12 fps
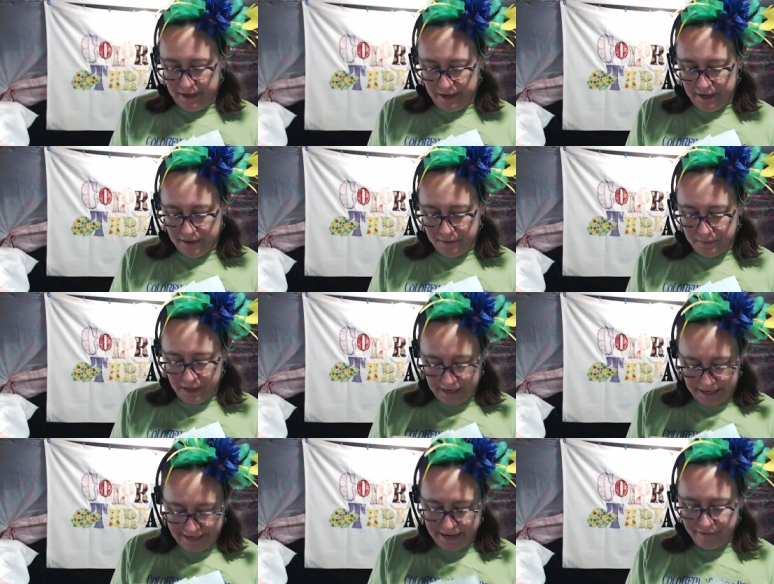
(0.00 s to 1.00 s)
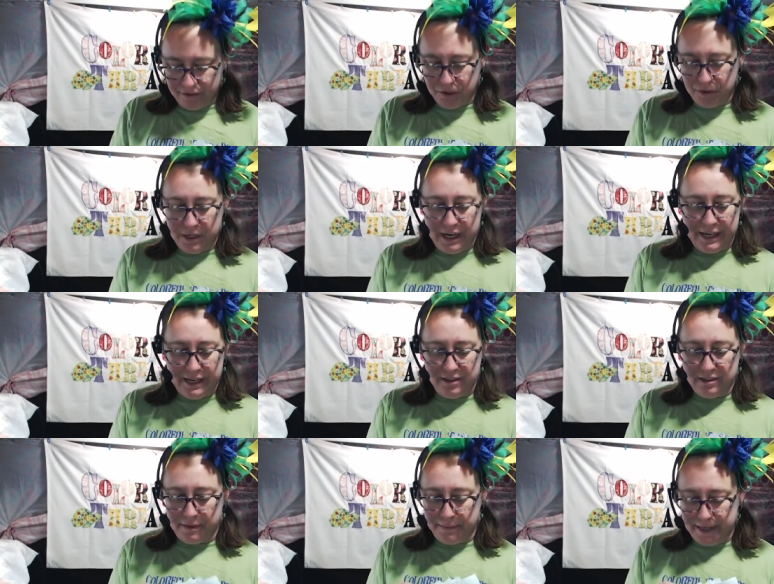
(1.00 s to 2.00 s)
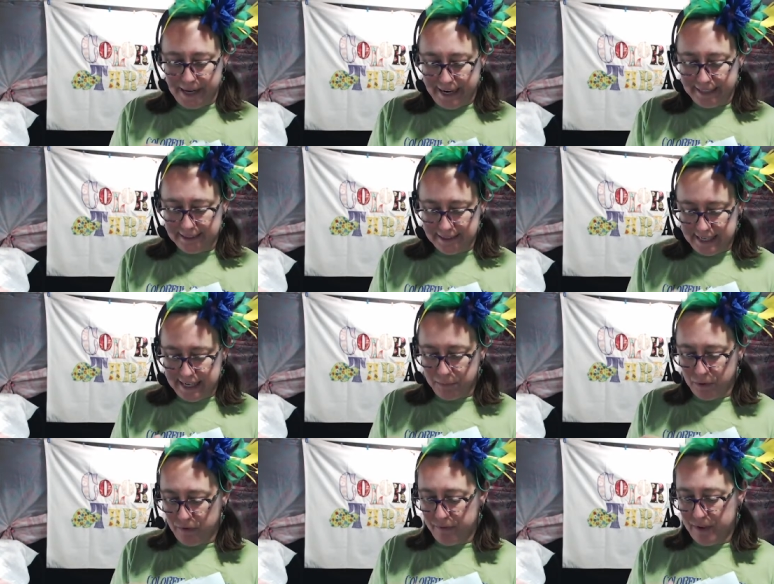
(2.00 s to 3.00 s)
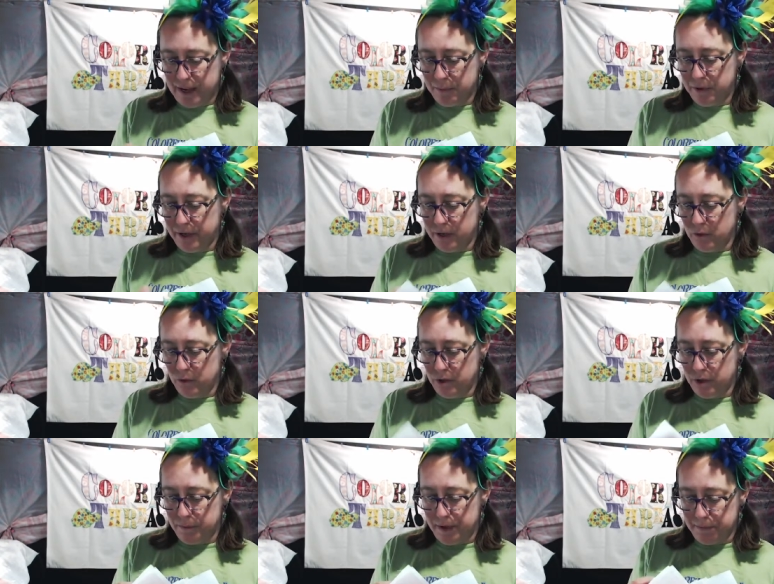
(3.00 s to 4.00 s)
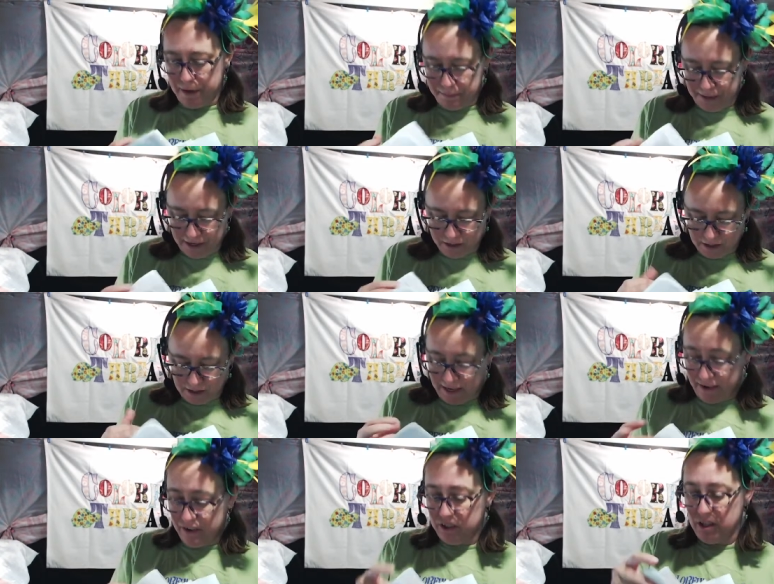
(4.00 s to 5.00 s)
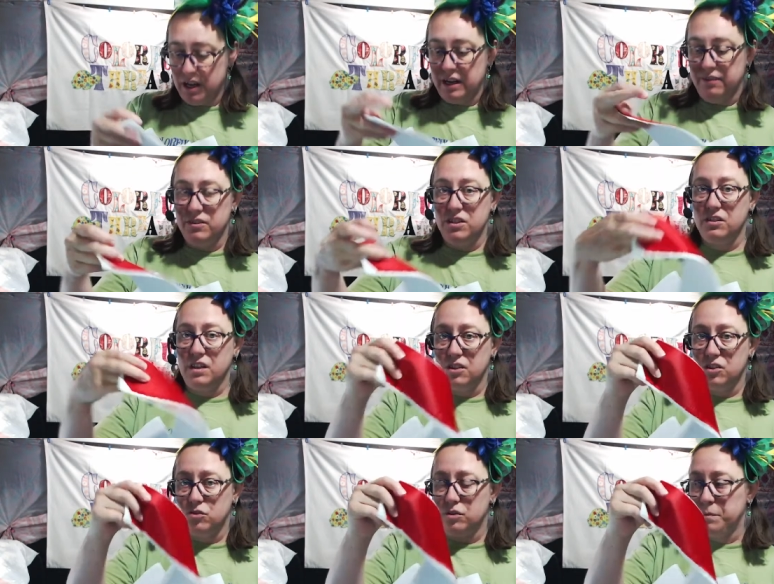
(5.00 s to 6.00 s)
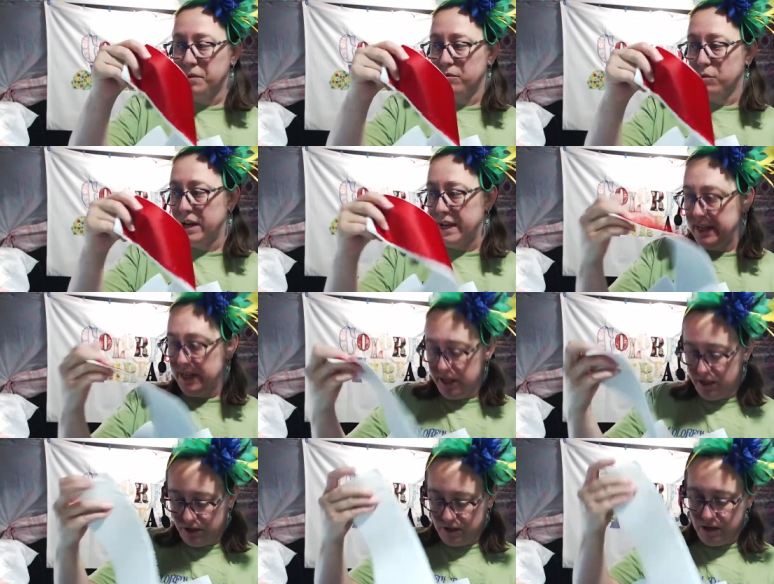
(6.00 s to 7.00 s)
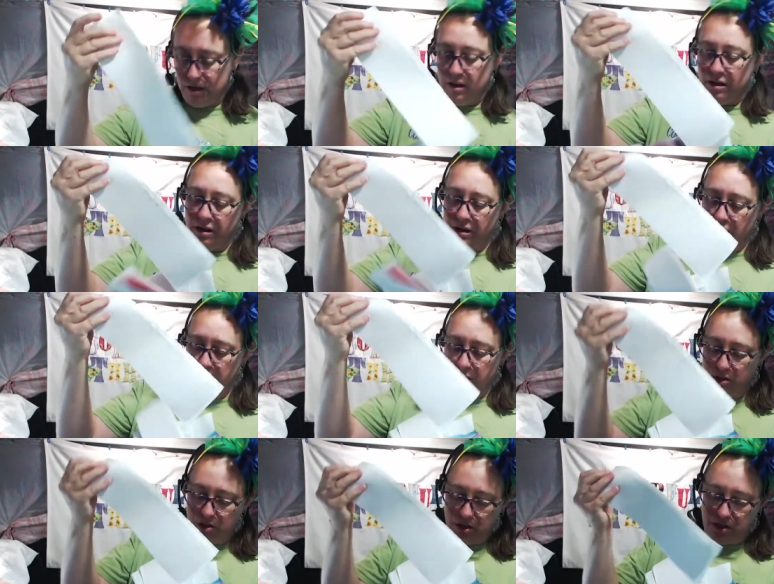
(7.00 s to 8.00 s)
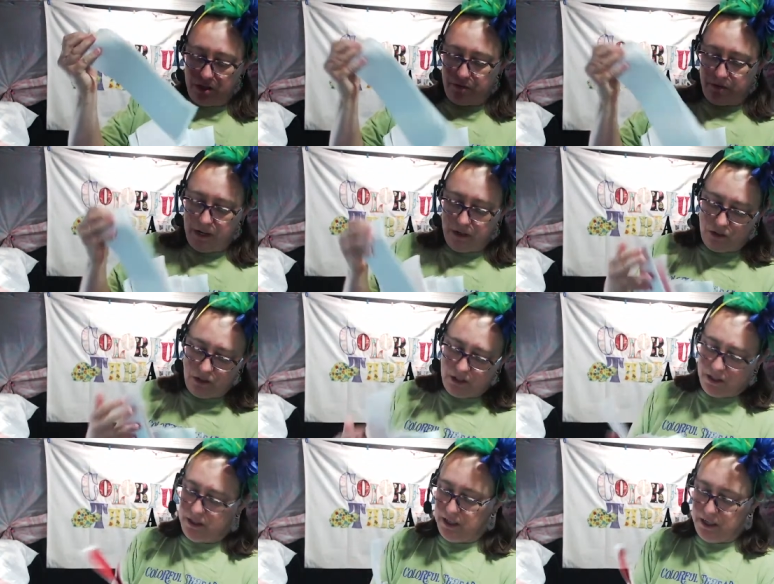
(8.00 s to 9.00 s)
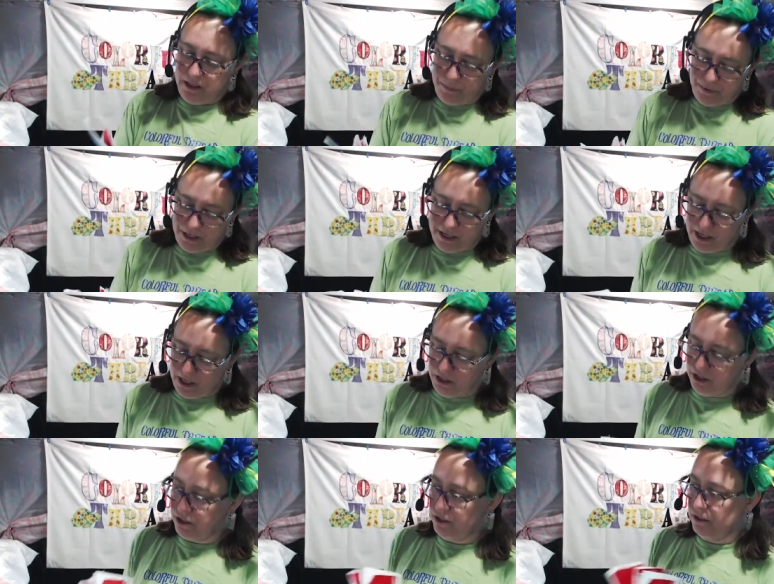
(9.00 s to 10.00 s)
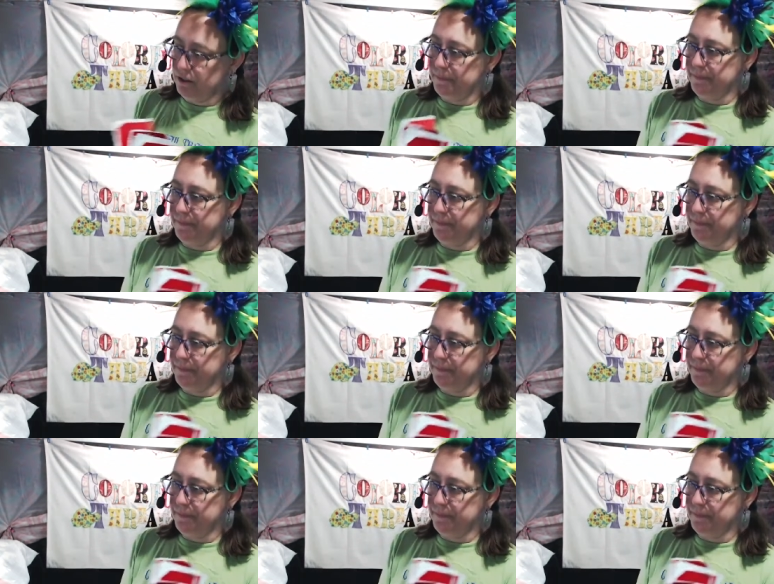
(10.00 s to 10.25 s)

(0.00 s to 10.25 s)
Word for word: um, I have created some nice stable fabric in order to make my patches and I have a lot of this like strip of red here. here let me turn this around so you can see the pretty colors.